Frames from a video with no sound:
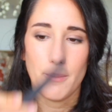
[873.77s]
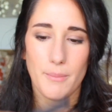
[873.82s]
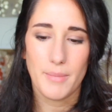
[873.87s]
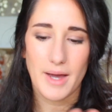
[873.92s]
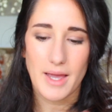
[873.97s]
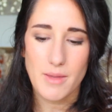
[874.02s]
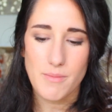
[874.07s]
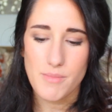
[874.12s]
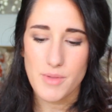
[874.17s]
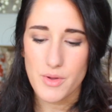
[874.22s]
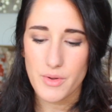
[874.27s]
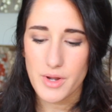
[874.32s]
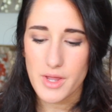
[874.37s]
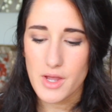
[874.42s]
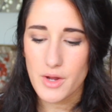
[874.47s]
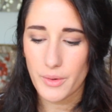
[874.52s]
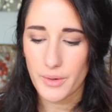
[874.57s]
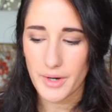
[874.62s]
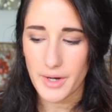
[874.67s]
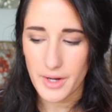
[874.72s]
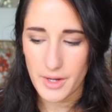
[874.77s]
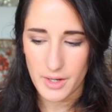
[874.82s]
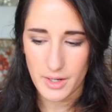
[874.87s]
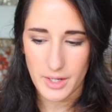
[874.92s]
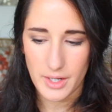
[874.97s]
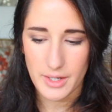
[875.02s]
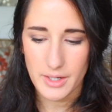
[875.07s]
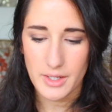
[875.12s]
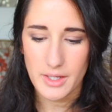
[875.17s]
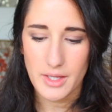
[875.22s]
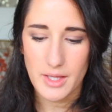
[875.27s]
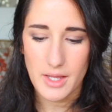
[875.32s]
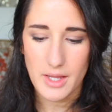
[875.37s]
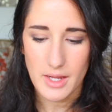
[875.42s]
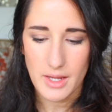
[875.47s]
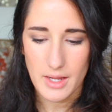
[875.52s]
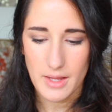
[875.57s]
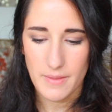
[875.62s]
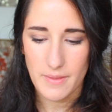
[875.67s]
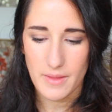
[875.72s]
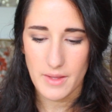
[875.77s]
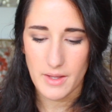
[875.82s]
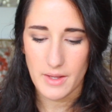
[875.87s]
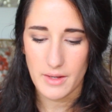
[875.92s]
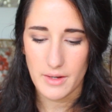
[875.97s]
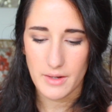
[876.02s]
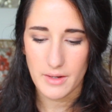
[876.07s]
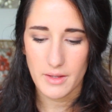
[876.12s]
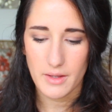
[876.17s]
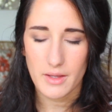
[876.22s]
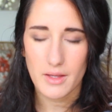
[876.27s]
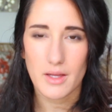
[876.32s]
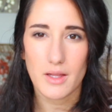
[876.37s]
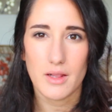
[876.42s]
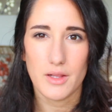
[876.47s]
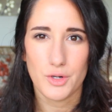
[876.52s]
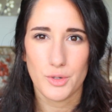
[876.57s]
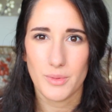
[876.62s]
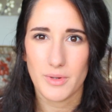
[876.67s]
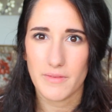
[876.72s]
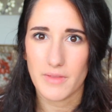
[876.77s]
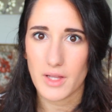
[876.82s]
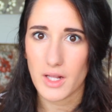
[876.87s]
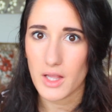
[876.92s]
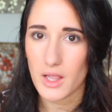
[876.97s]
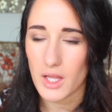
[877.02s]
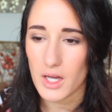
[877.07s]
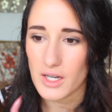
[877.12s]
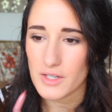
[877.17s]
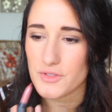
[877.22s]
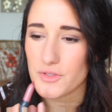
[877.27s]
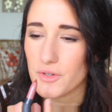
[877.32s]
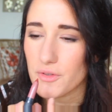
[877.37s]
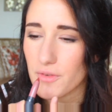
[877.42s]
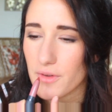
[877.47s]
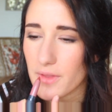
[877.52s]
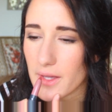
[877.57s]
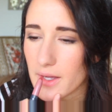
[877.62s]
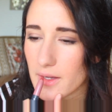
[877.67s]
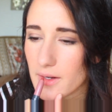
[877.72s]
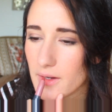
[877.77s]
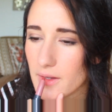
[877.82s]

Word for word: Bite Beauty Crayon and then a little bit of the gloss over that.